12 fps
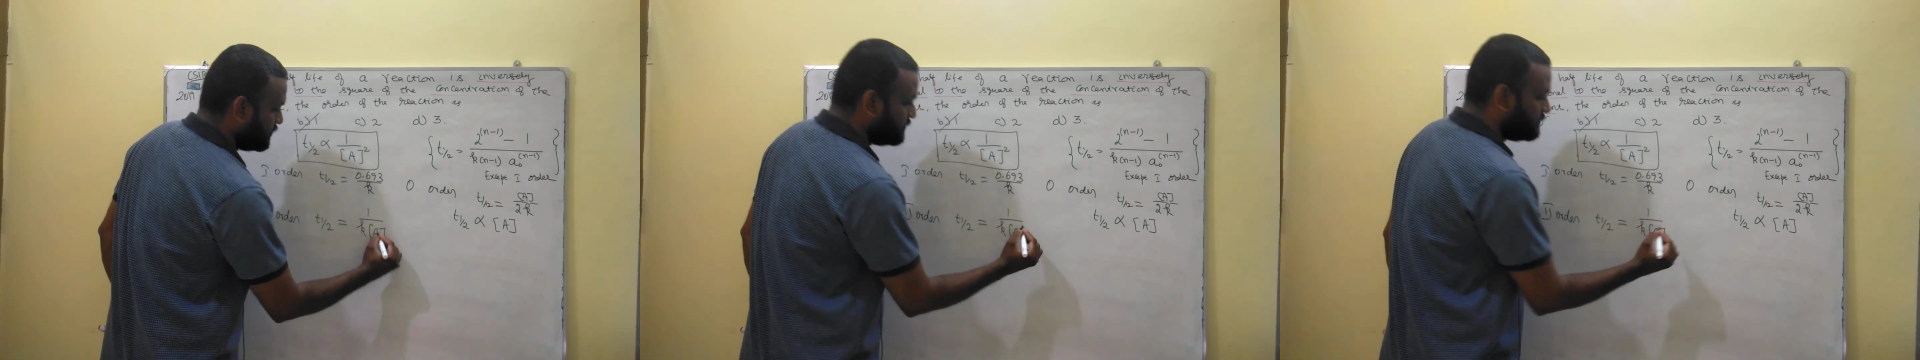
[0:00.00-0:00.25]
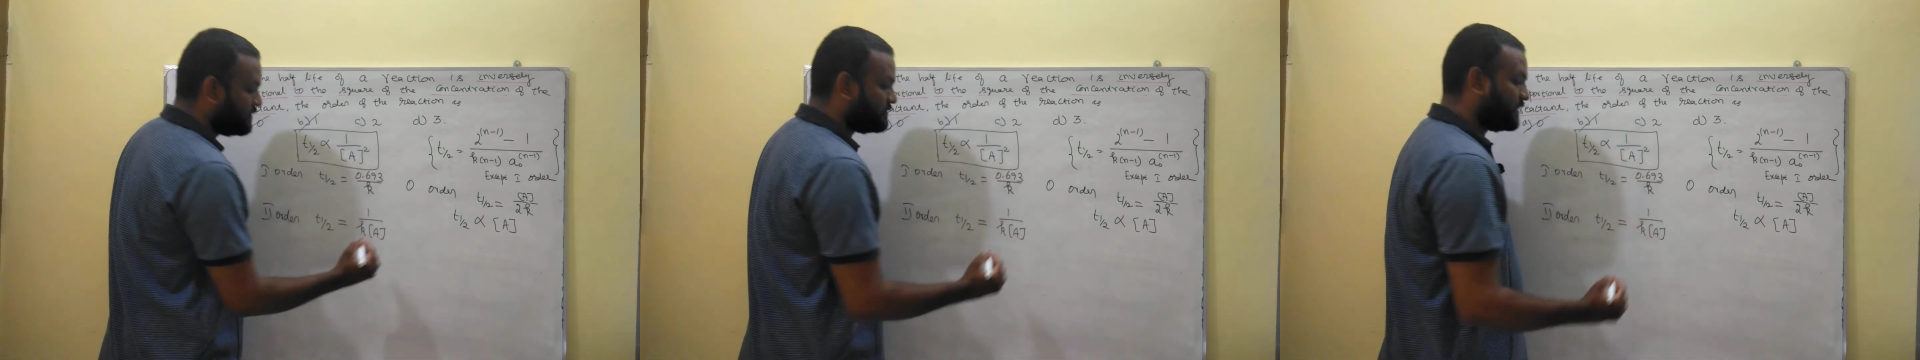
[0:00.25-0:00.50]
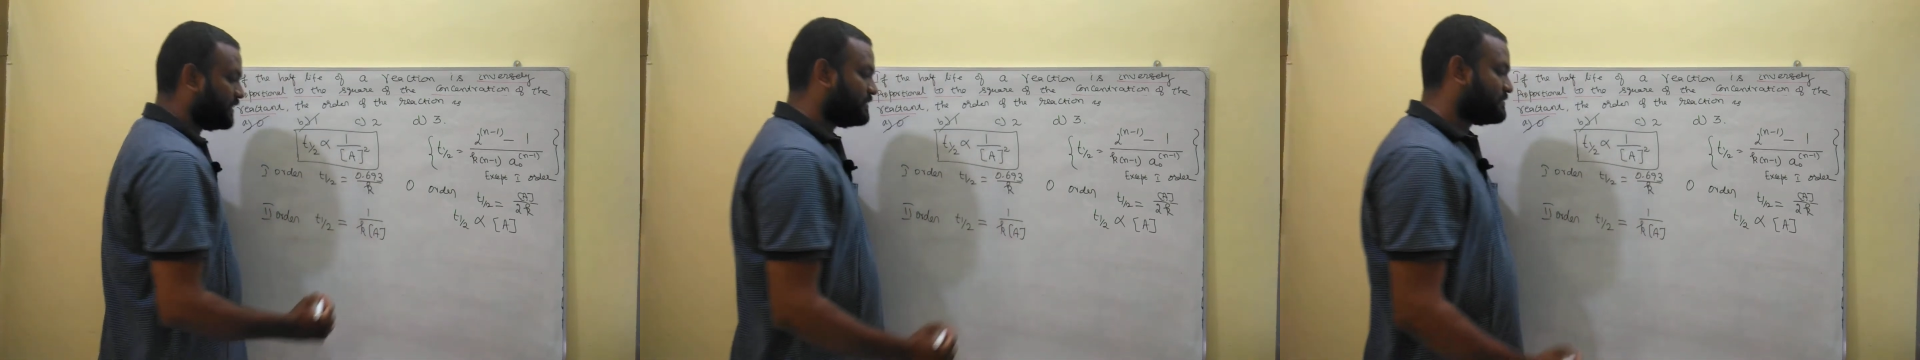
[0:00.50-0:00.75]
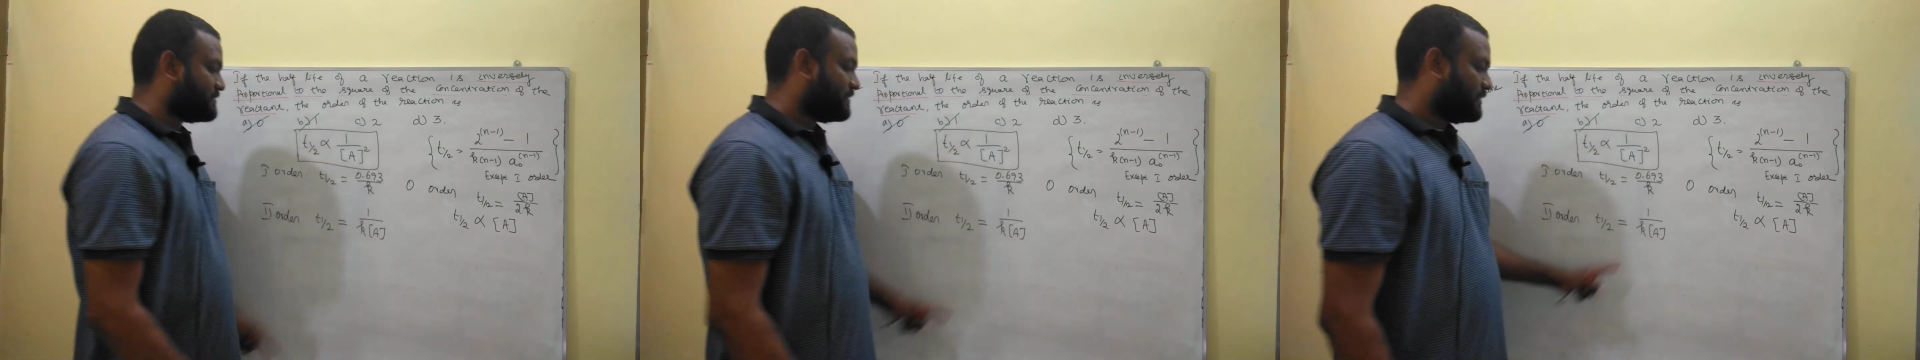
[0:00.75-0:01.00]
This
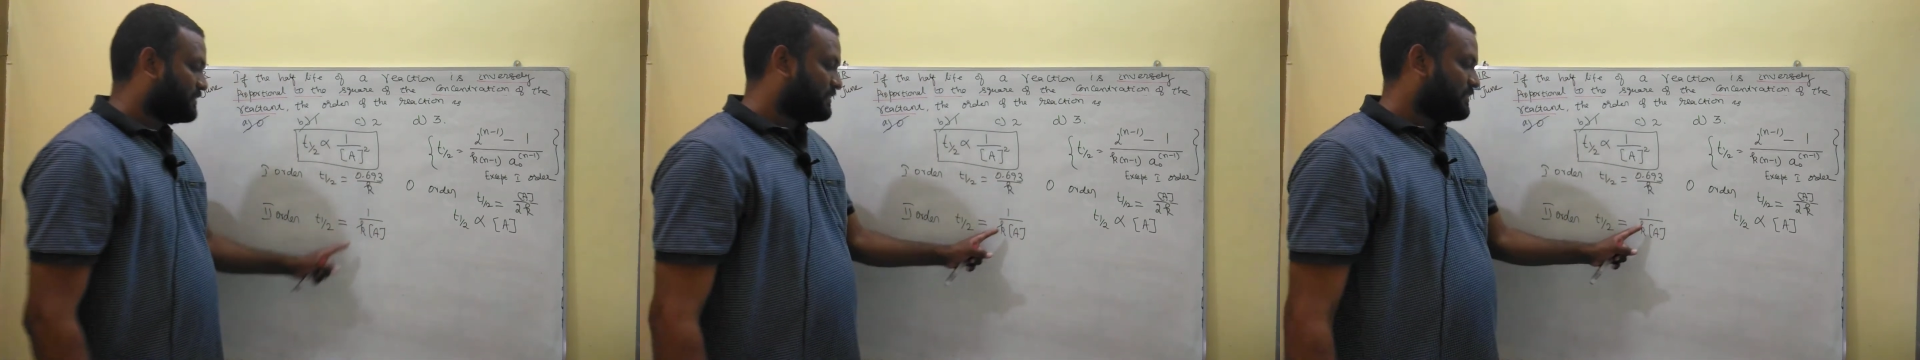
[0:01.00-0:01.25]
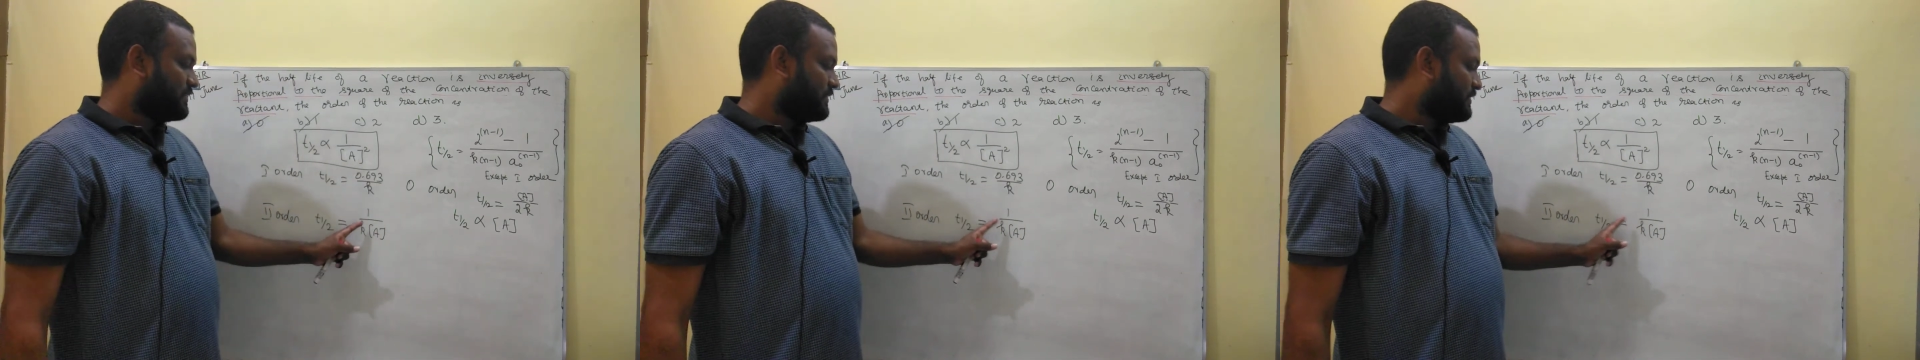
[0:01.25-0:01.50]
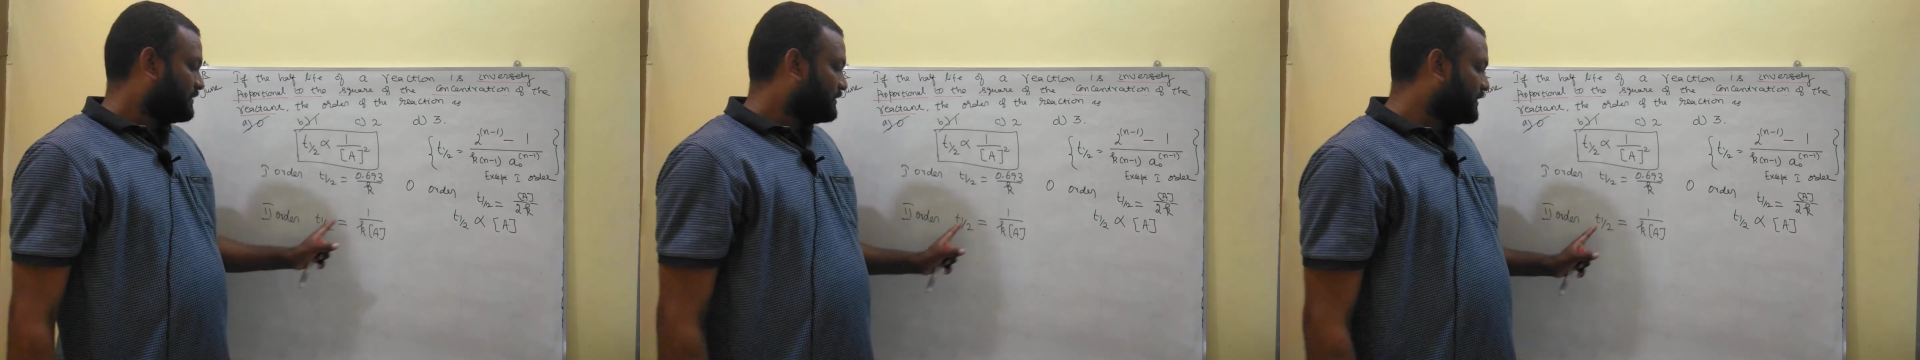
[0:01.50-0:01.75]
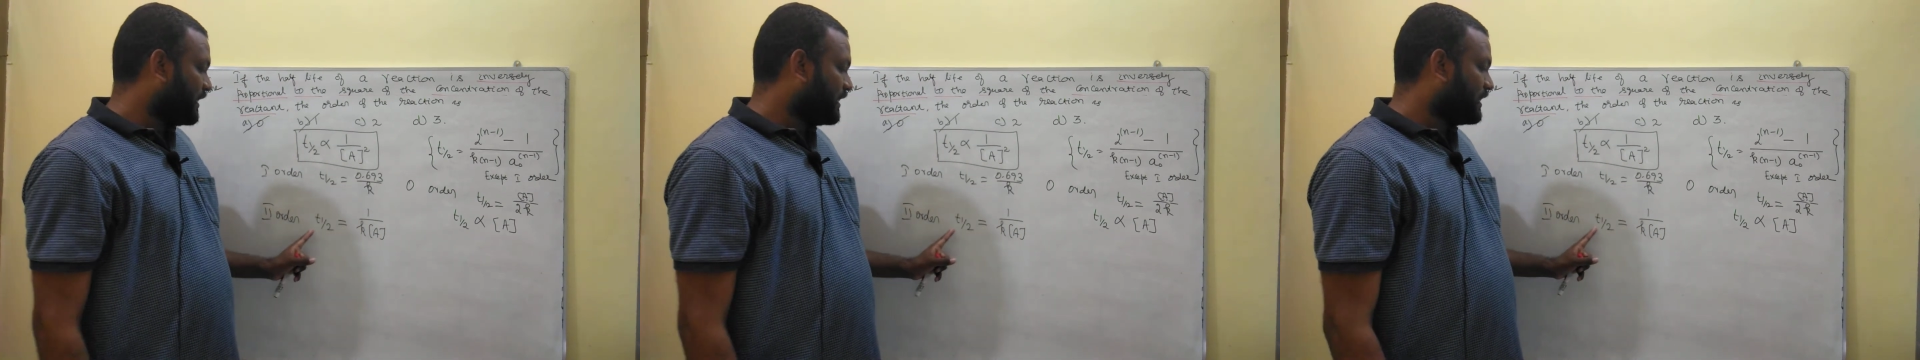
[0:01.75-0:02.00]
is
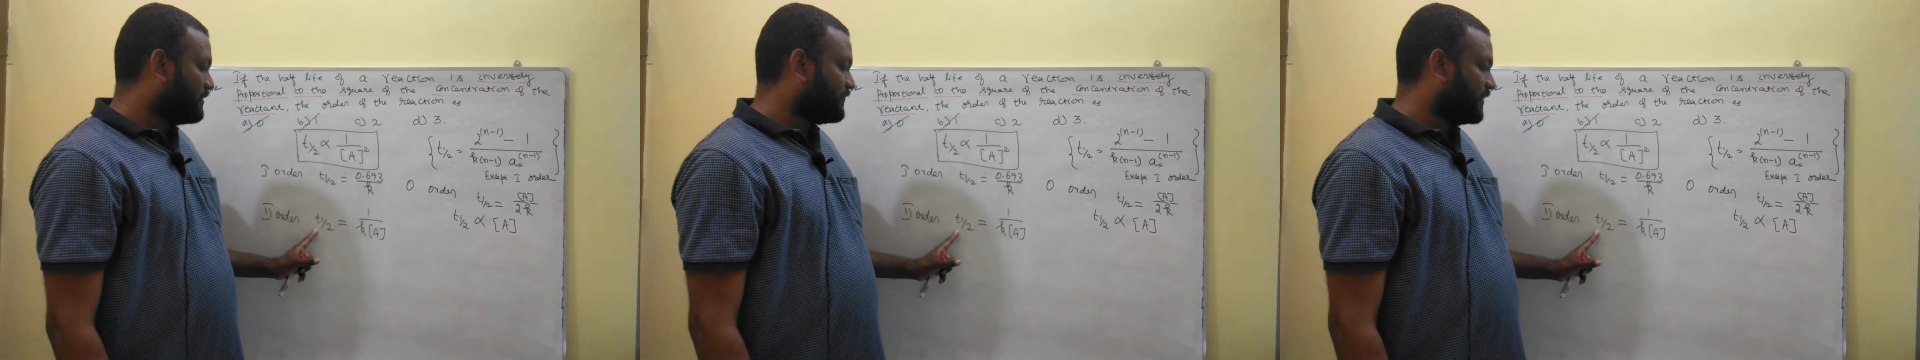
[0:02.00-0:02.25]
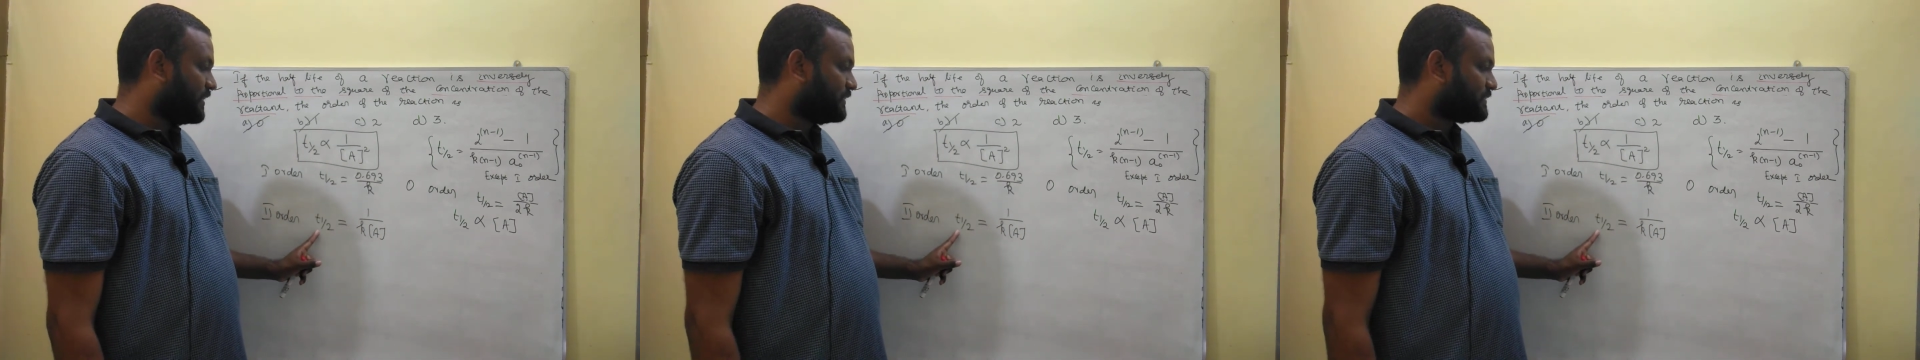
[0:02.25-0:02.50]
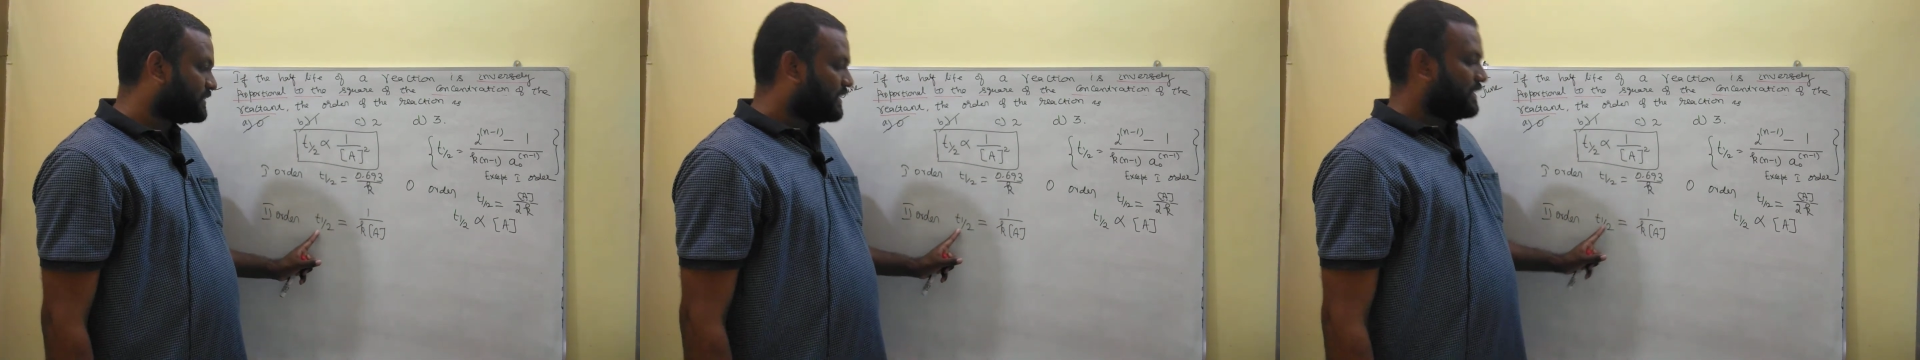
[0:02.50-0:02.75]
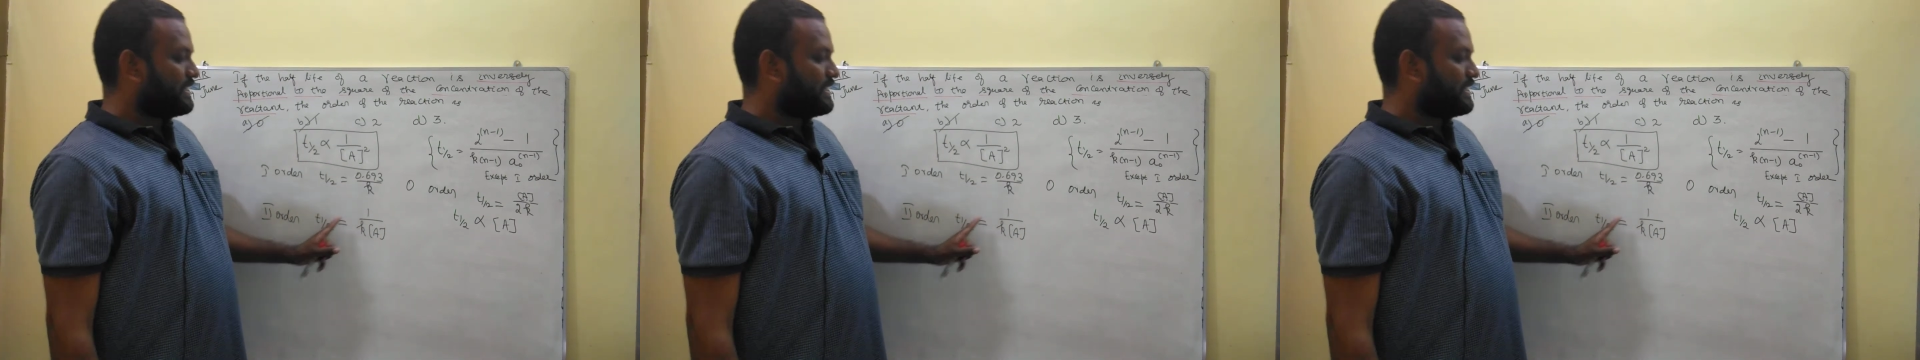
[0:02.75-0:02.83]
T half is